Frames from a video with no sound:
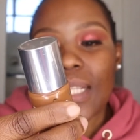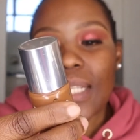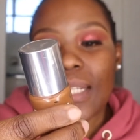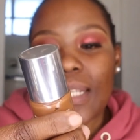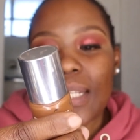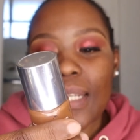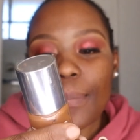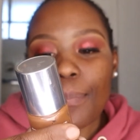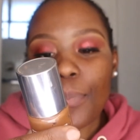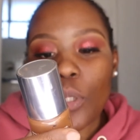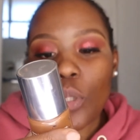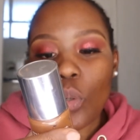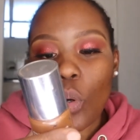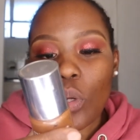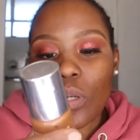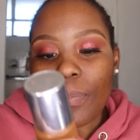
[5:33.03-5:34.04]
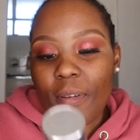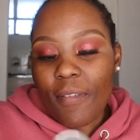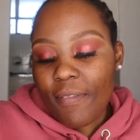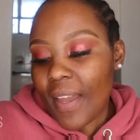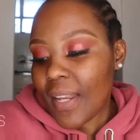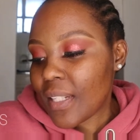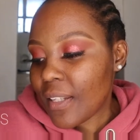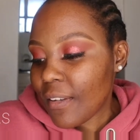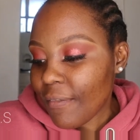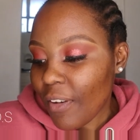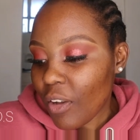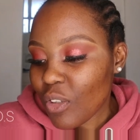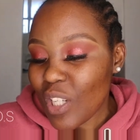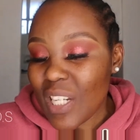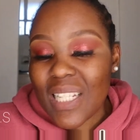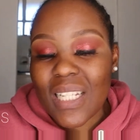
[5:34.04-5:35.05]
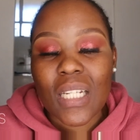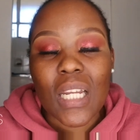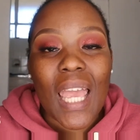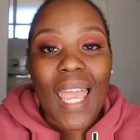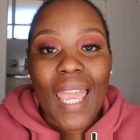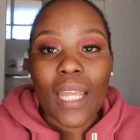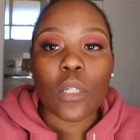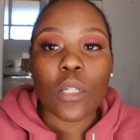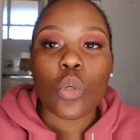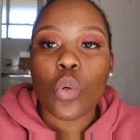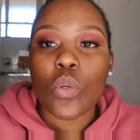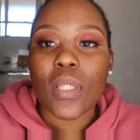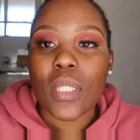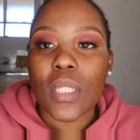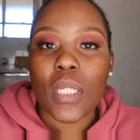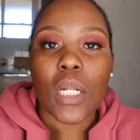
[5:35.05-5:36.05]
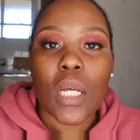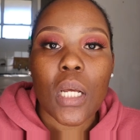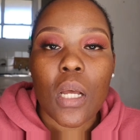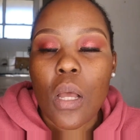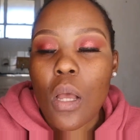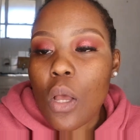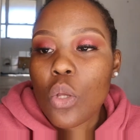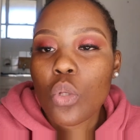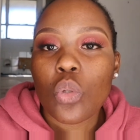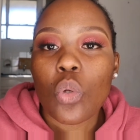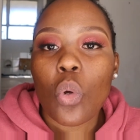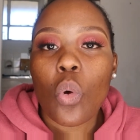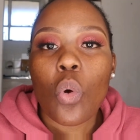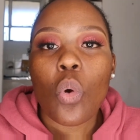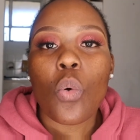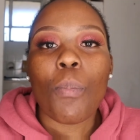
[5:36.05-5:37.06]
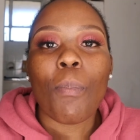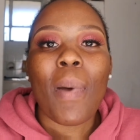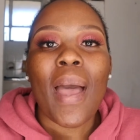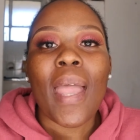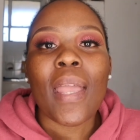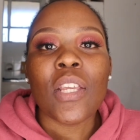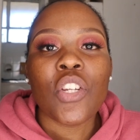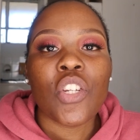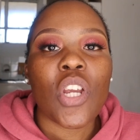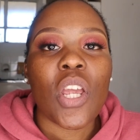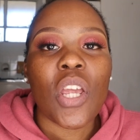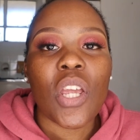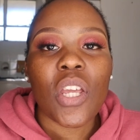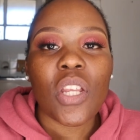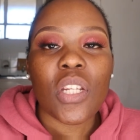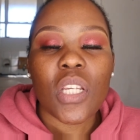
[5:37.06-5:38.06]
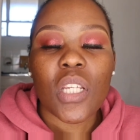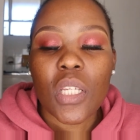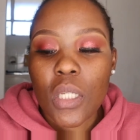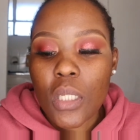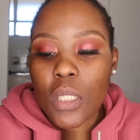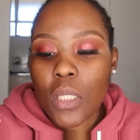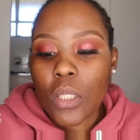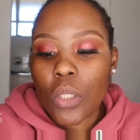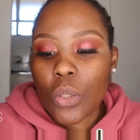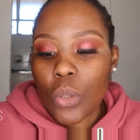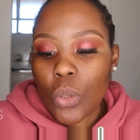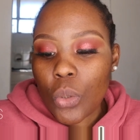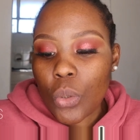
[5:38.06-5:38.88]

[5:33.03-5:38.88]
Clinique Beyond Perfecting foundation and concealer. So my shade is